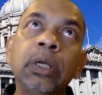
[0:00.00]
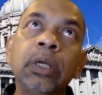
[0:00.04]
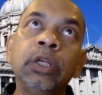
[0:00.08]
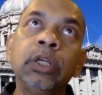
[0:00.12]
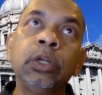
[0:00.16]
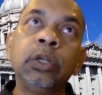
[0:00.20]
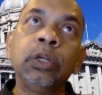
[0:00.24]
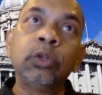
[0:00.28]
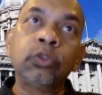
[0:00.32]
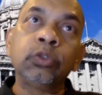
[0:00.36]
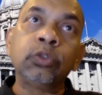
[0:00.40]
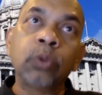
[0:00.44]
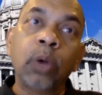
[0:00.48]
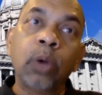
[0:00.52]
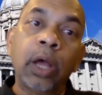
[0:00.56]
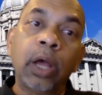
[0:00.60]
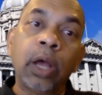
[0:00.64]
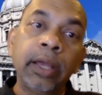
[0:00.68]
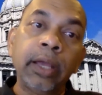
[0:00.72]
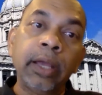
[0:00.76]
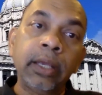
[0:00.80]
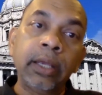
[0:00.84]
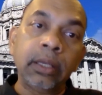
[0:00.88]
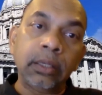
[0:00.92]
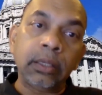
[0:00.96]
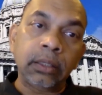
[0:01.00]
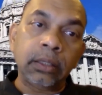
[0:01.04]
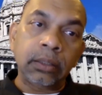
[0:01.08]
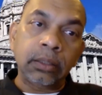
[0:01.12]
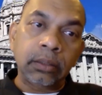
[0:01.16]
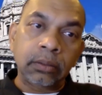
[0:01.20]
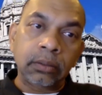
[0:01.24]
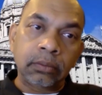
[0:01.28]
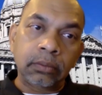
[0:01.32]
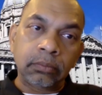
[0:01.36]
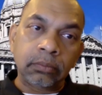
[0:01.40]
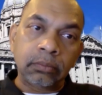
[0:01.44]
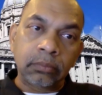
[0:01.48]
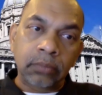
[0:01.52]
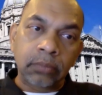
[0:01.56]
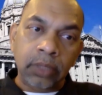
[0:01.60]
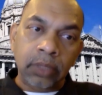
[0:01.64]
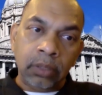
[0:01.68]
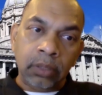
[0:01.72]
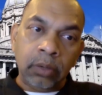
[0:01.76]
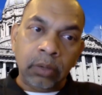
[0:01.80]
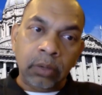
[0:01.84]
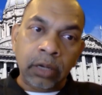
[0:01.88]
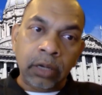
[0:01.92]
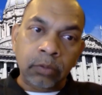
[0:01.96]
so I
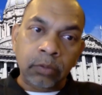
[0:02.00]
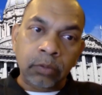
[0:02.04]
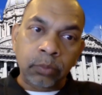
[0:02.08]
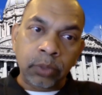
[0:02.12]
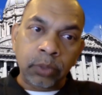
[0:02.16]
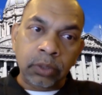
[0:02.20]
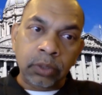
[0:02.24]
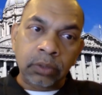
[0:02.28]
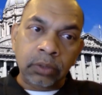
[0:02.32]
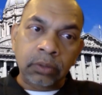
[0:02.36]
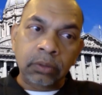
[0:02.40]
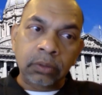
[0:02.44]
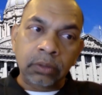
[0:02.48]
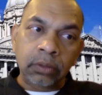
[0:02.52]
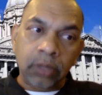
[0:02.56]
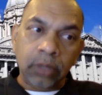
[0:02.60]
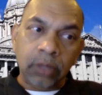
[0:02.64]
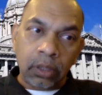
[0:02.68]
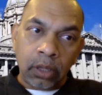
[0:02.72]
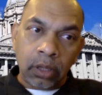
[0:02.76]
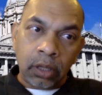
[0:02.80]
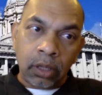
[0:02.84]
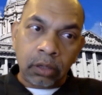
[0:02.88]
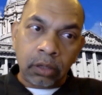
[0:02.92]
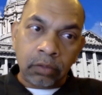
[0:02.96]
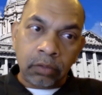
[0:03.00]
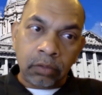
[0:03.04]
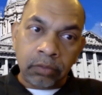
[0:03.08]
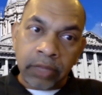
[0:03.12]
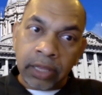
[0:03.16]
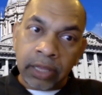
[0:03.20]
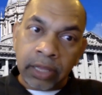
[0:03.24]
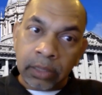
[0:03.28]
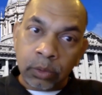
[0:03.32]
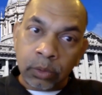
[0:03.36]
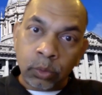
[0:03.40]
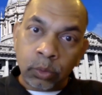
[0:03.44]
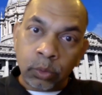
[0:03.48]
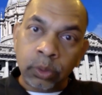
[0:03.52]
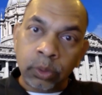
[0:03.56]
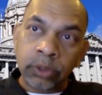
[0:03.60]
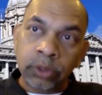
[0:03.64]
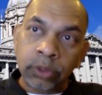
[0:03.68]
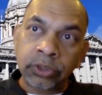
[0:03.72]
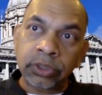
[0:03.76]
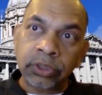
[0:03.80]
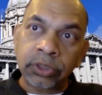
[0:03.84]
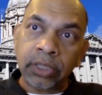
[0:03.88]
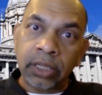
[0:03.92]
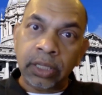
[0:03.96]
interact with a lot of
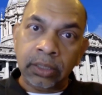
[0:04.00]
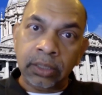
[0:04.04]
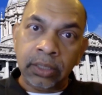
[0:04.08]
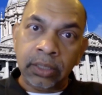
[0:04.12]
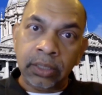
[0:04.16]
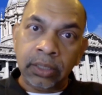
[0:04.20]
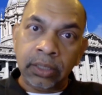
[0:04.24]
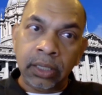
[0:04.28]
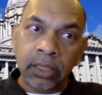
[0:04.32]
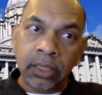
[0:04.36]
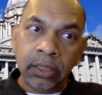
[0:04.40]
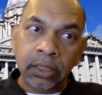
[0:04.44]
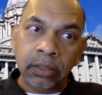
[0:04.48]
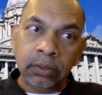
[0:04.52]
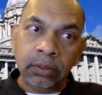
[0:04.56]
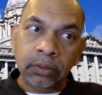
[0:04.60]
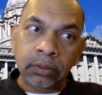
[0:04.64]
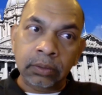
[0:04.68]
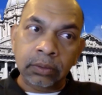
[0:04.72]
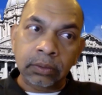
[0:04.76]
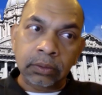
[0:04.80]
landlords, and they,